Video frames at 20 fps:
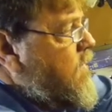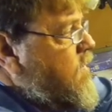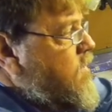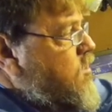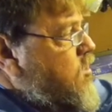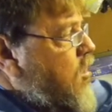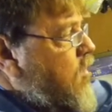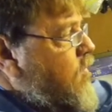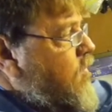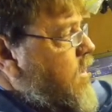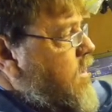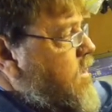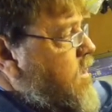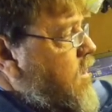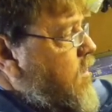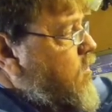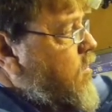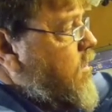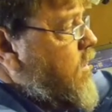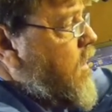So
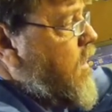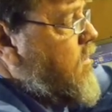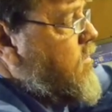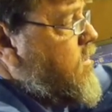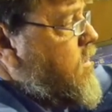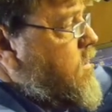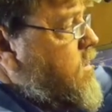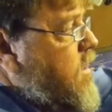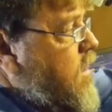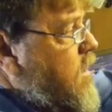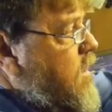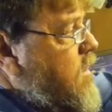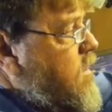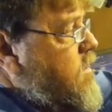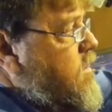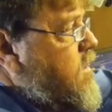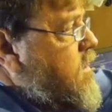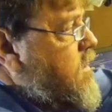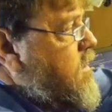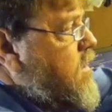obviously without the
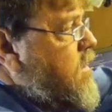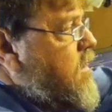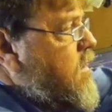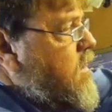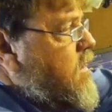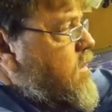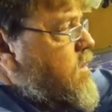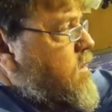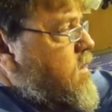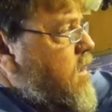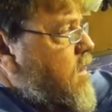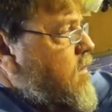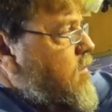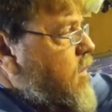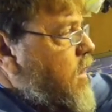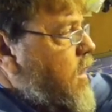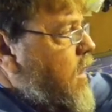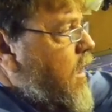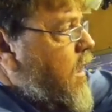silencer the gun is still a bit